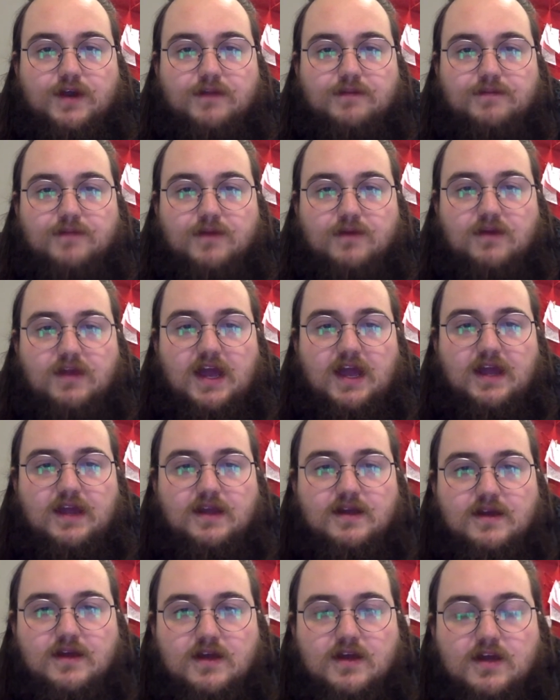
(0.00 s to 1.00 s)
okay?
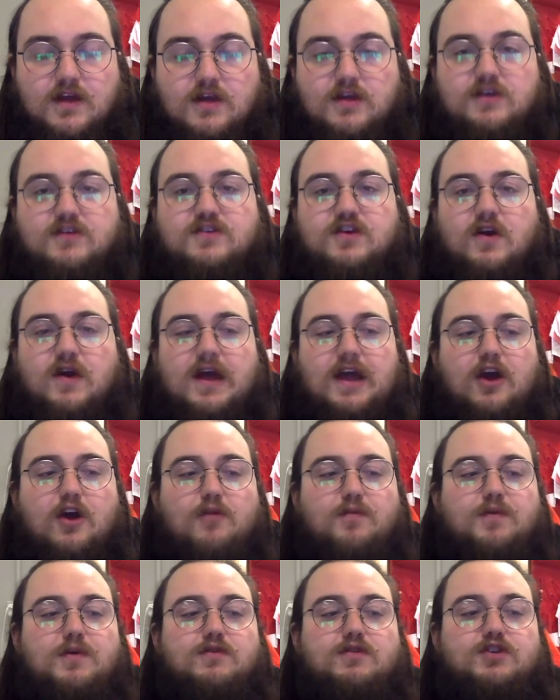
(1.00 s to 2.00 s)
So I
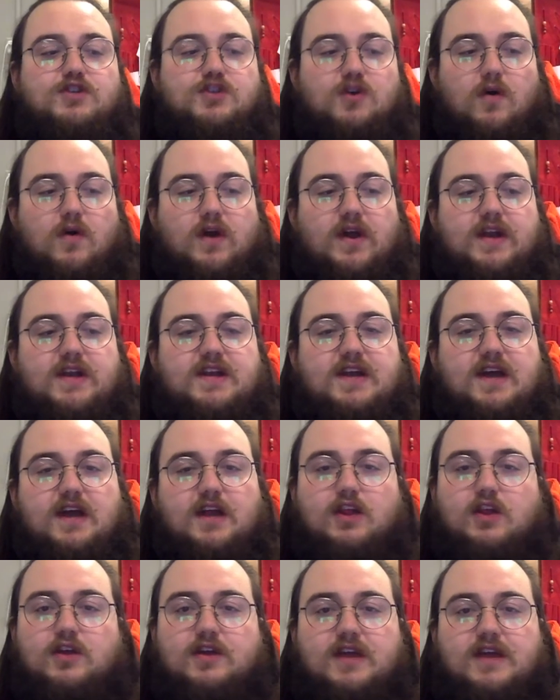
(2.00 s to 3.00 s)
hope you enjoyed
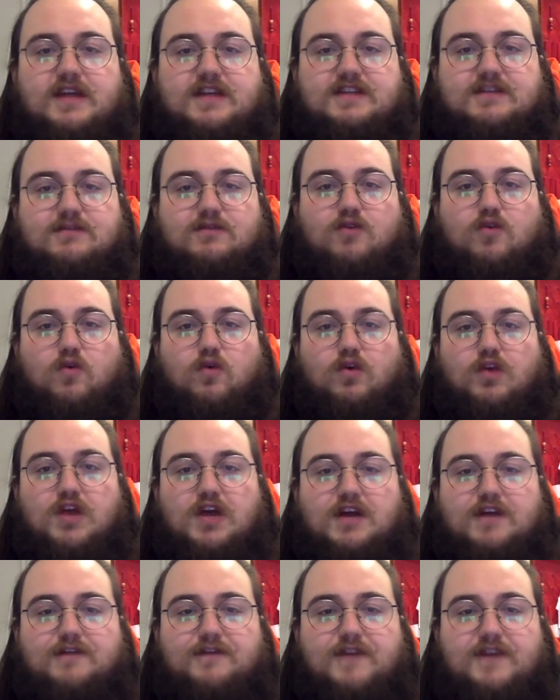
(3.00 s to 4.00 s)
looking at some cool
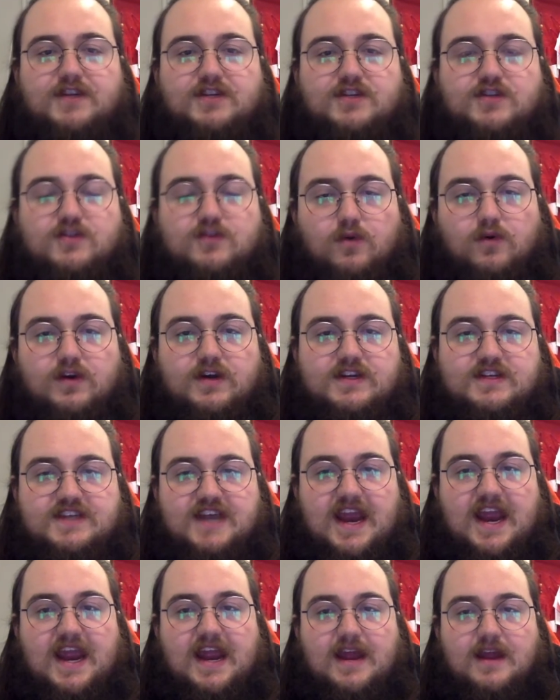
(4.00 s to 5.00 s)
nonfiction stories,
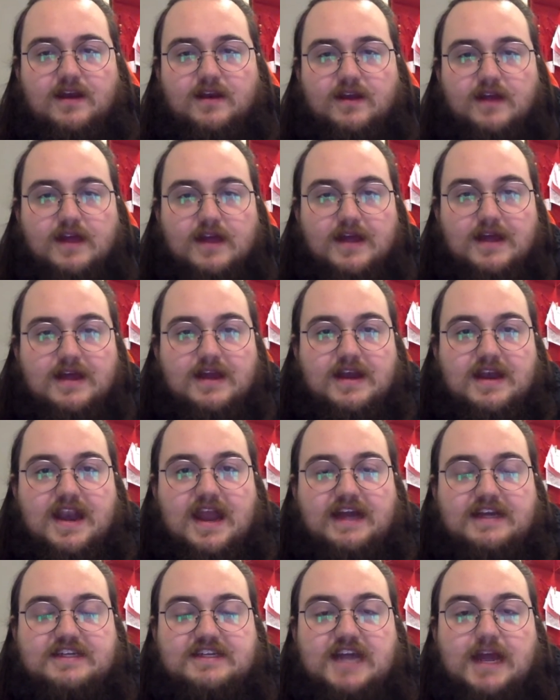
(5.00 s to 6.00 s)
and
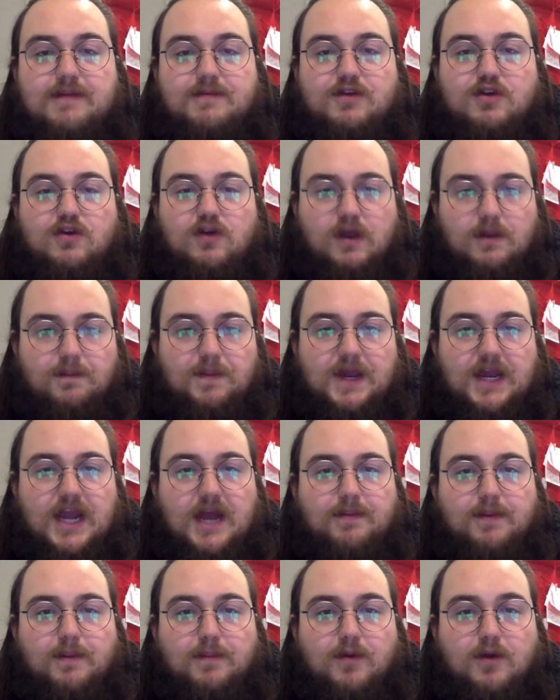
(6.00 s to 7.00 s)
next time you can pick
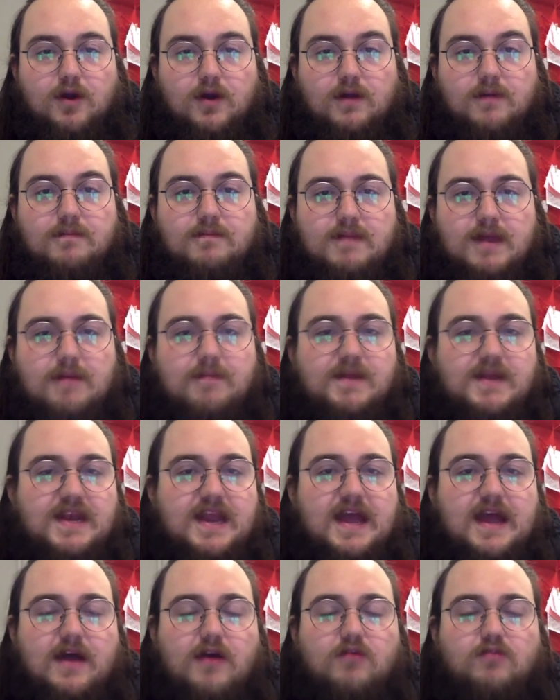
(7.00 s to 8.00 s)
up a book, maybe
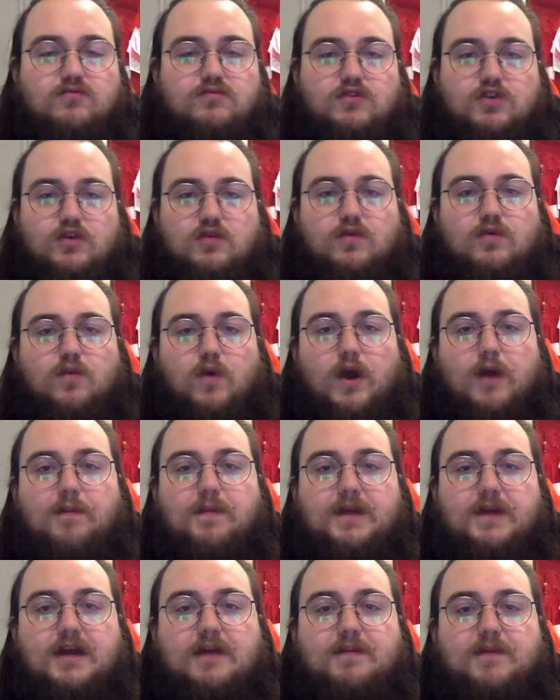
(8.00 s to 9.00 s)
now you would want to
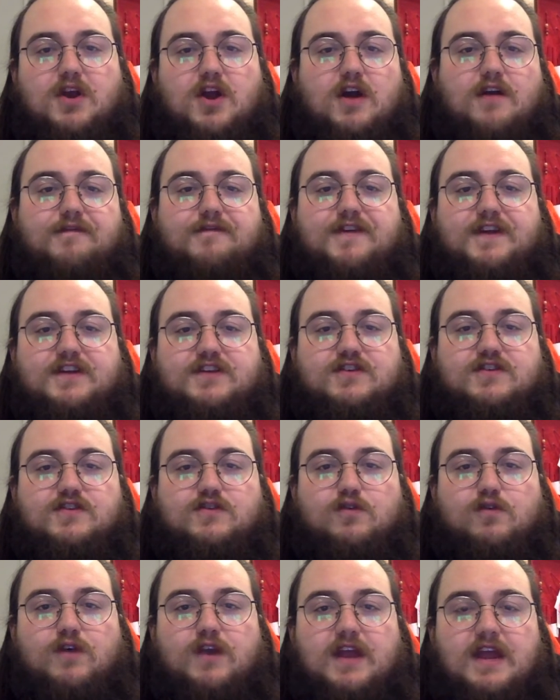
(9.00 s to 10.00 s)
pick up a nonfiction
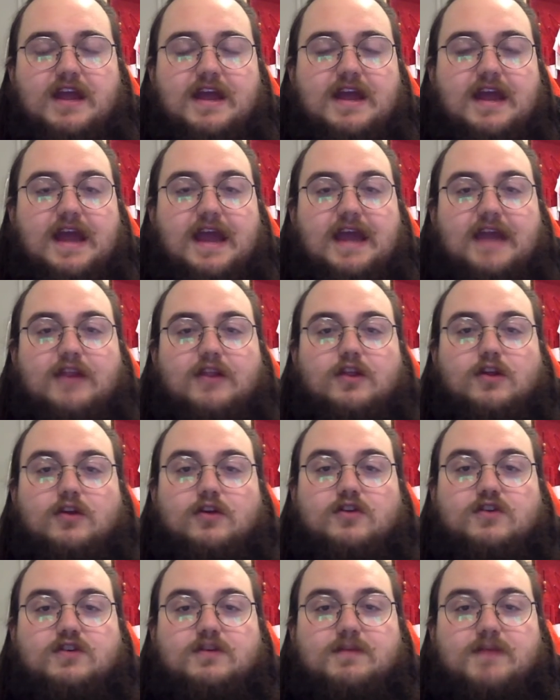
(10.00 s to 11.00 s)
story and
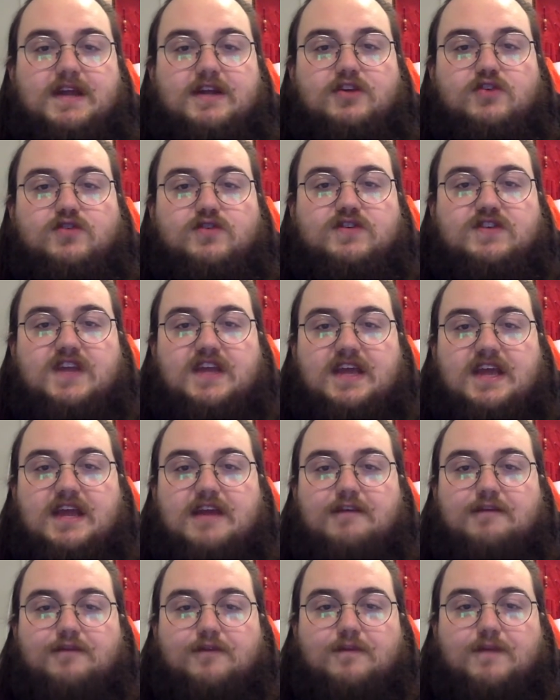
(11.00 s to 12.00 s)
learn some interesting
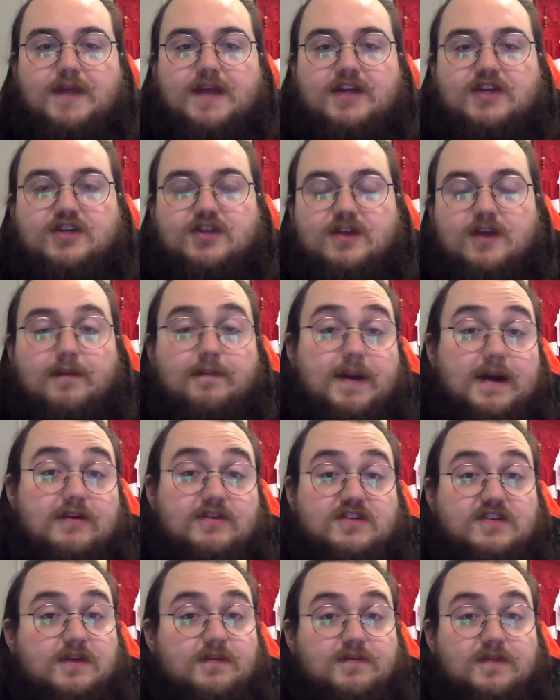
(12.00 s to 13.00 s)
information
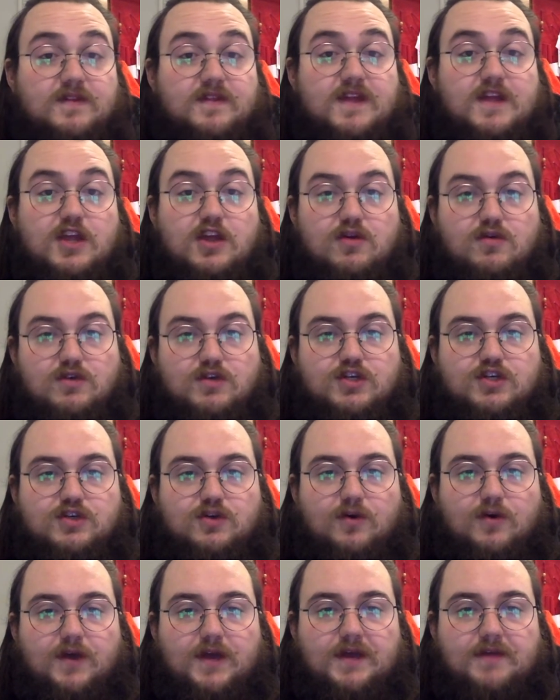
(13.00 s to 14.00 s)
about something that you
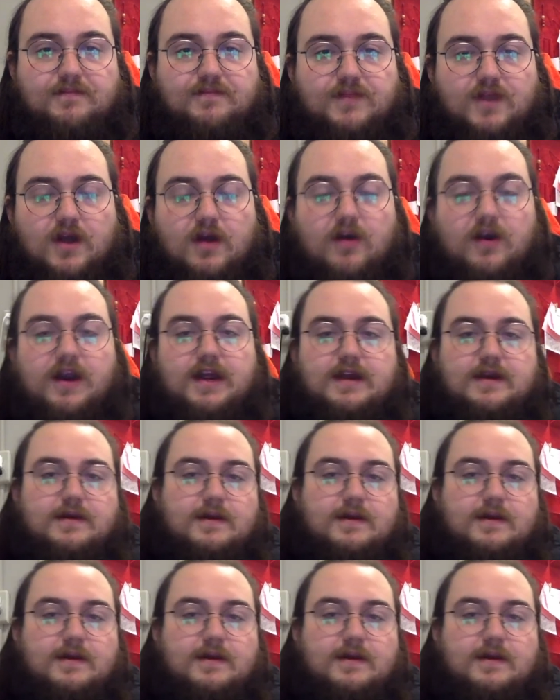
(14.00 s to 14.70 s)
enjoy. All right?